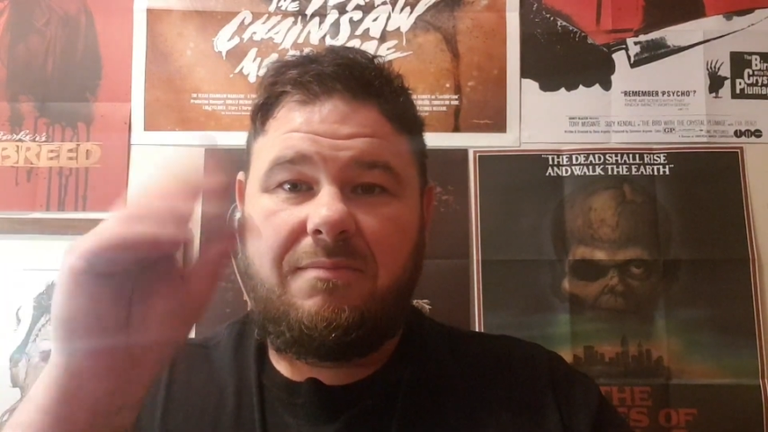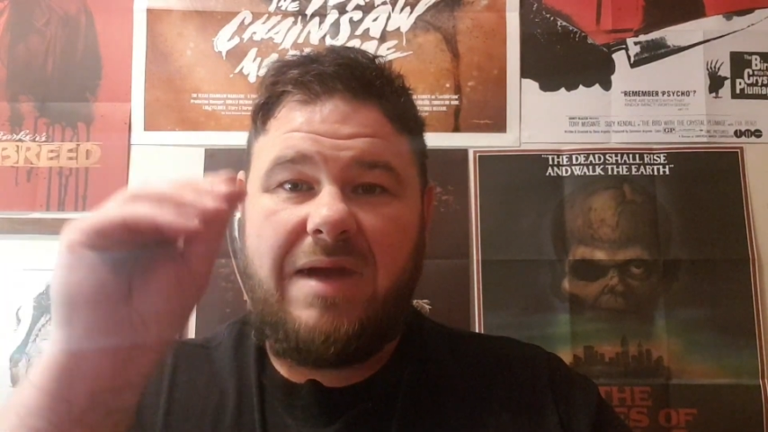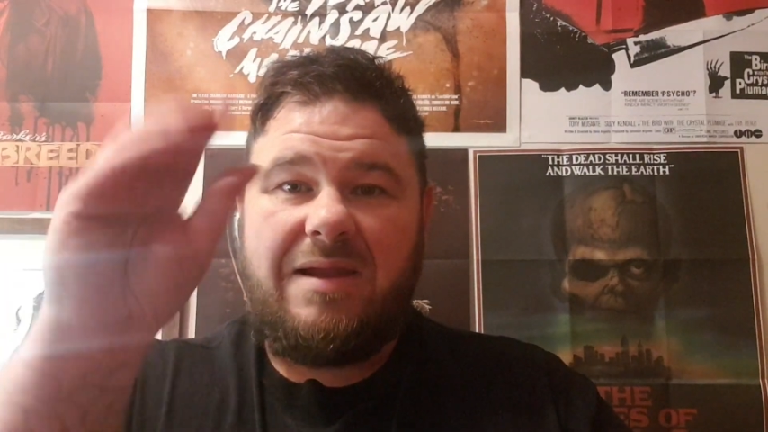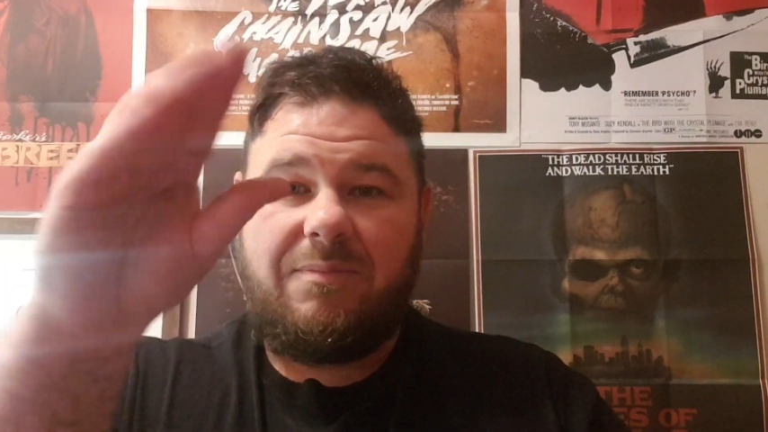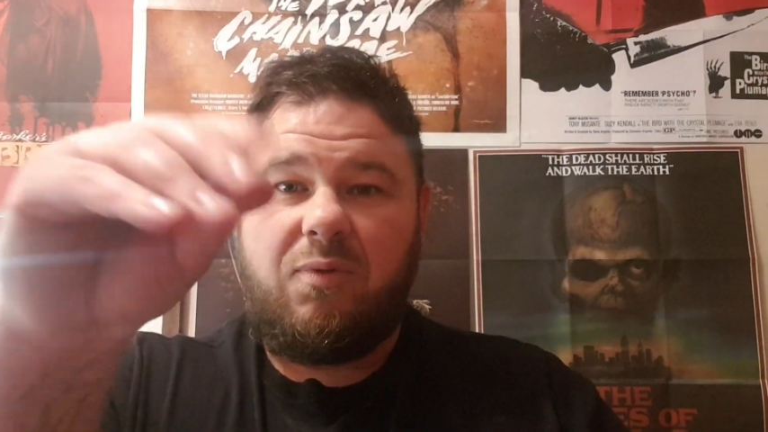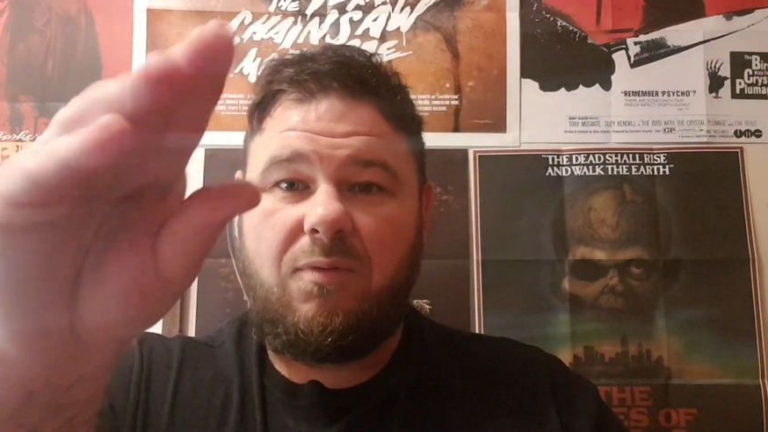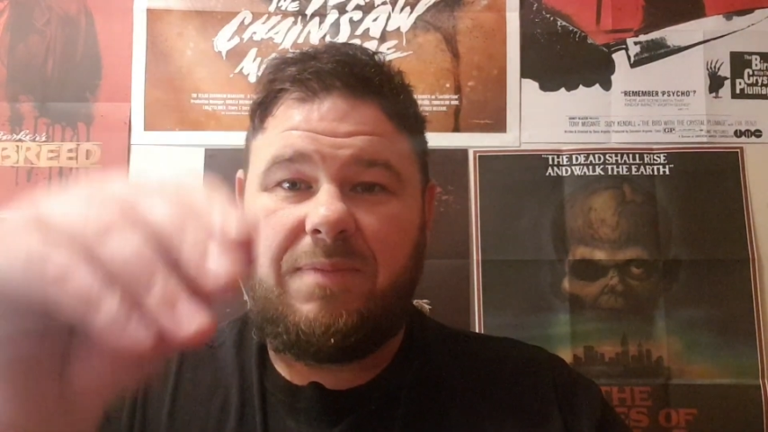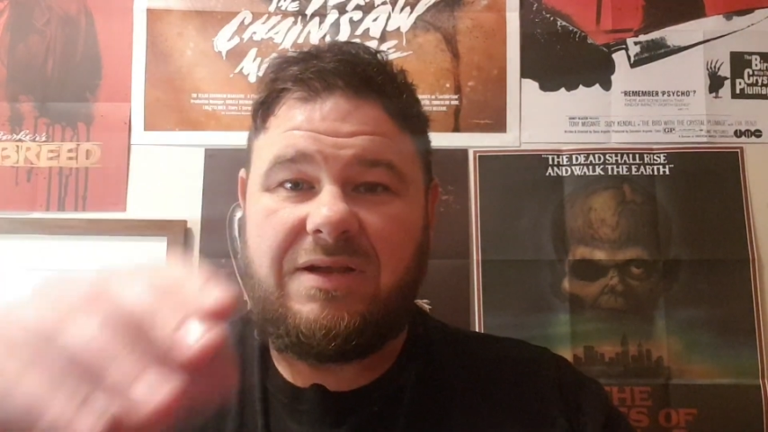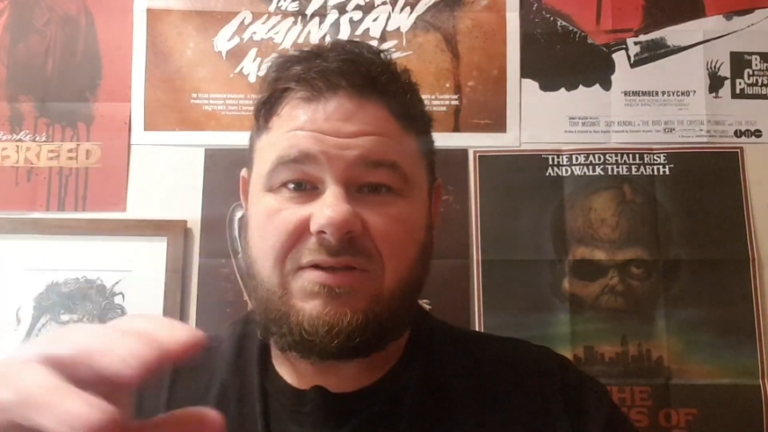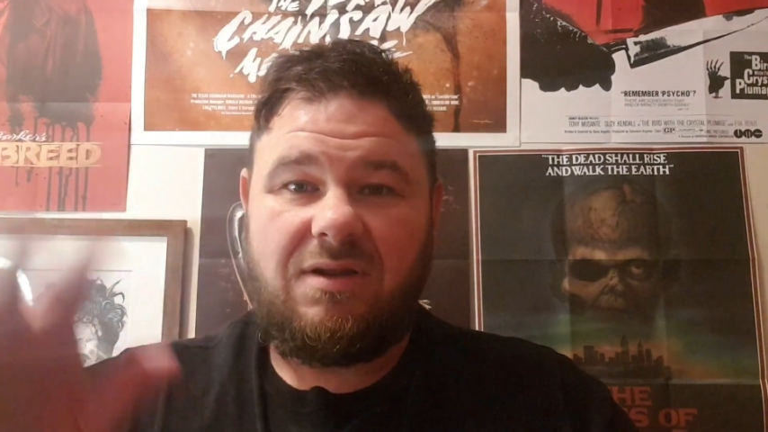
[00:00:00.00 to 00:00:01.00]
make
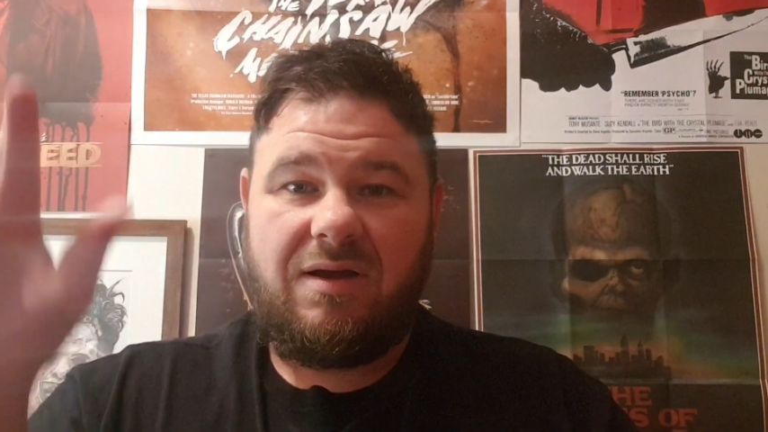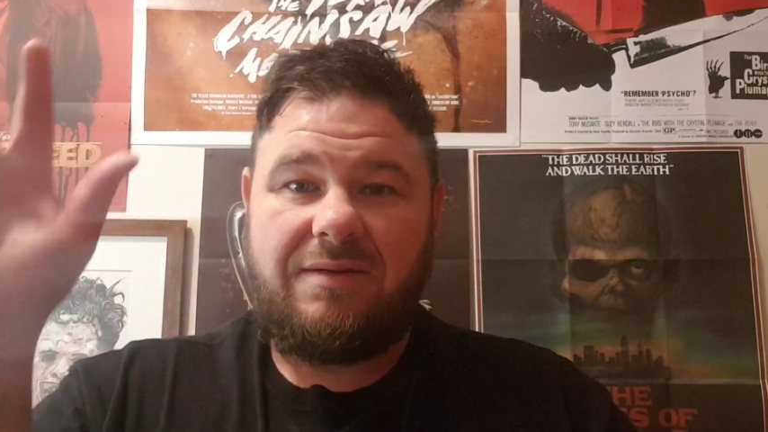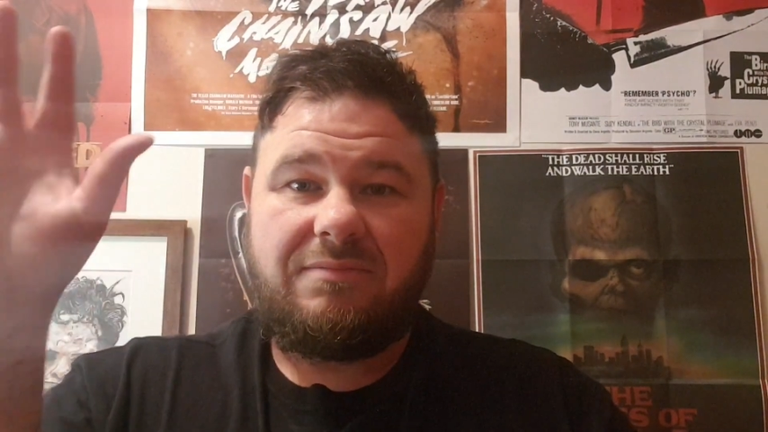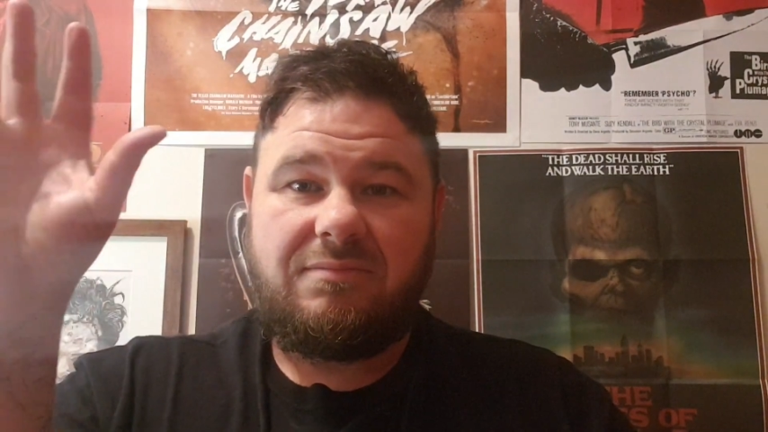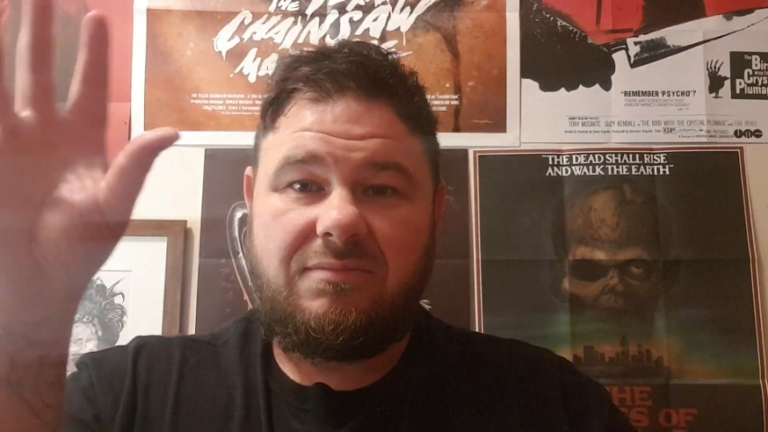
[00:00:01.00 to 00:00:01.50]
puppets like